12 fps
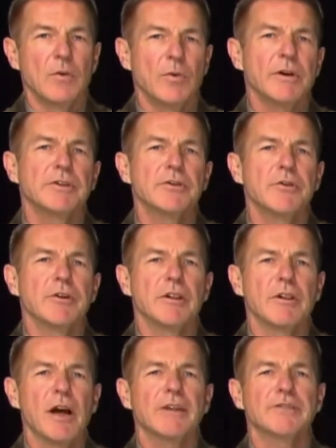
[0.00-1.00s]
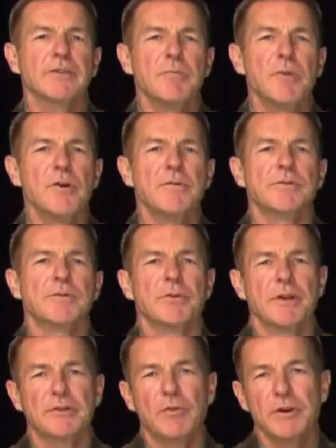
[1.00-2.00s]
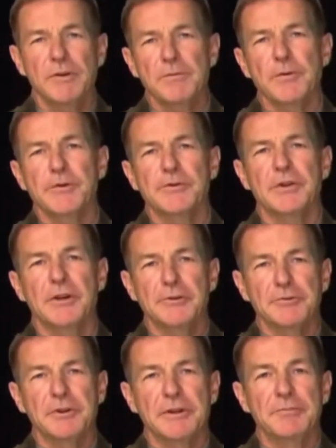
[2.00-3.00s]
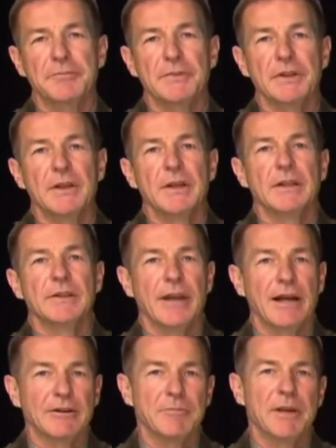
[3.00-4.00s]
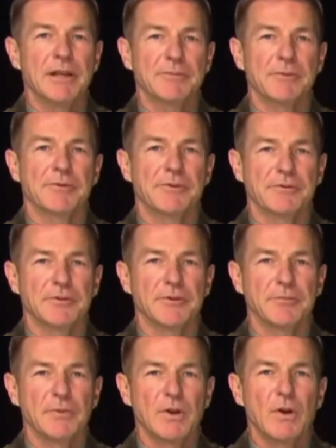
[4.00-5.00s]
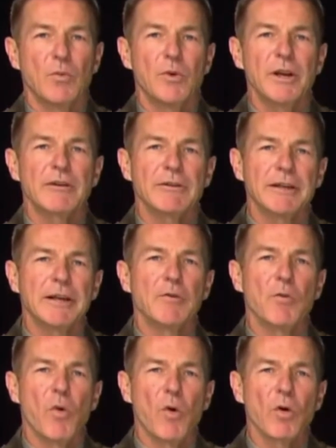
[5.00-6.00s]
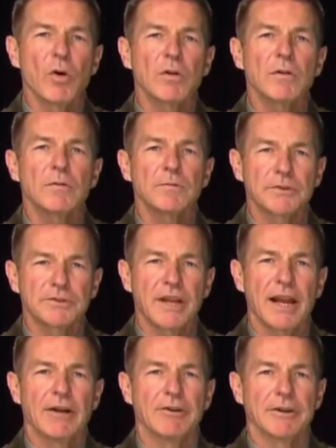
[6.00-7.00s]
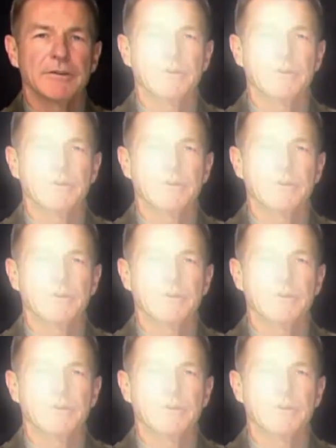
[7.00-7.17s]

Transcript: We are doing a lot to move to a 21st century talent management system. We are in a war for talent.